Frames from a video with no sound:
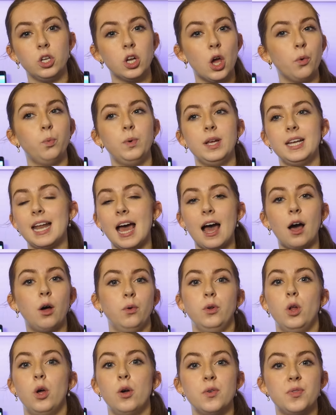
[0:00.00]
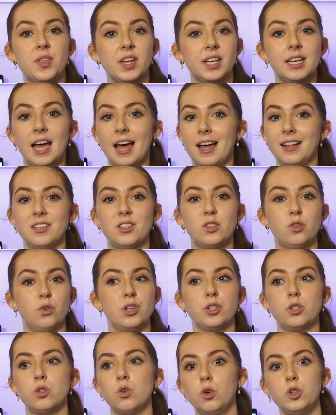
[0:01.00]
know, we now know that cancer
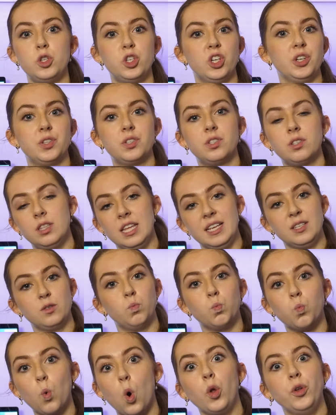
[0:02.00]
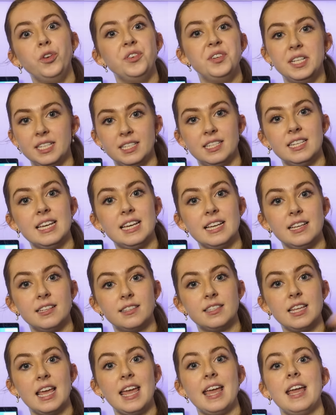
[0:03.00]
is not just this one
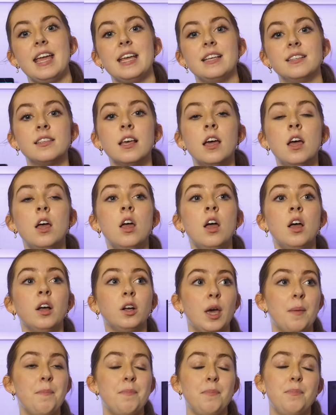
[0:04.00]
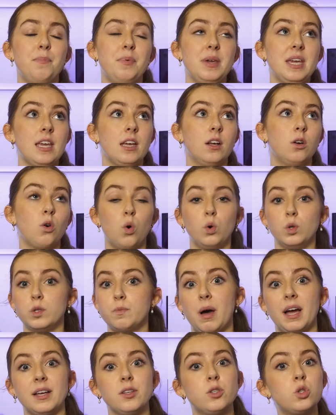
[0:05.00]
disease. Can be caused
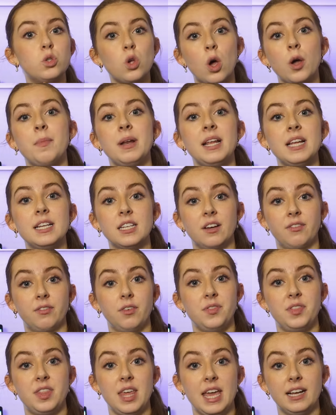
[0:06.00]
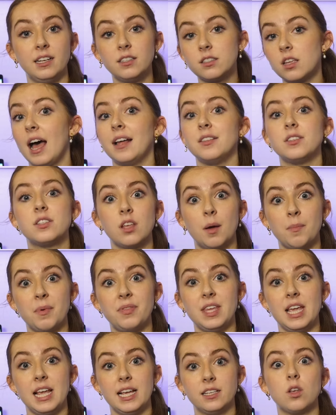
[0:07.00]
by so many different things, and some of
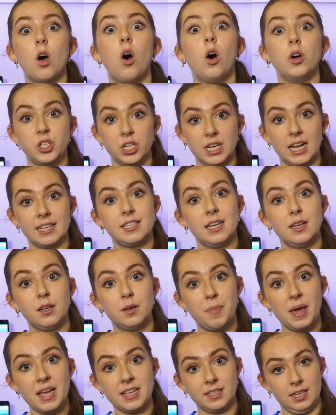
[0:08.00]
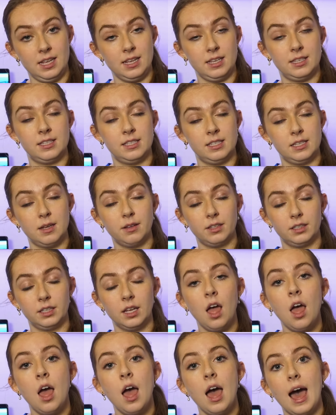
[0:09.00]
these are genetic basis.
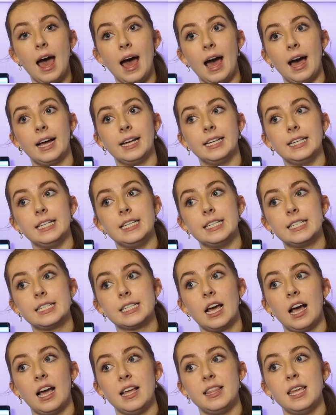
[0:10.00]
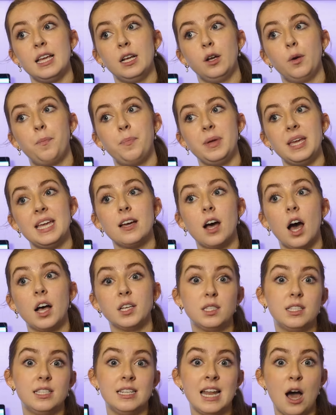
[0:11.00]
And I think
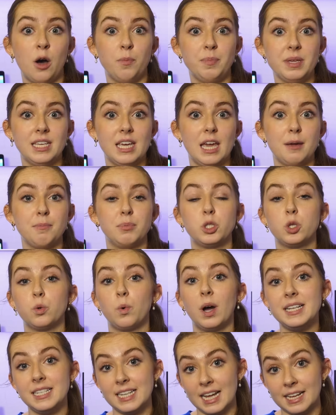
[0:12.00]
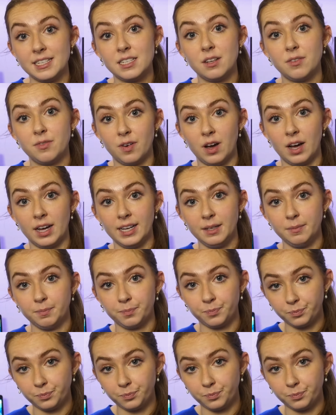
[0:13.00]
us now being able to identify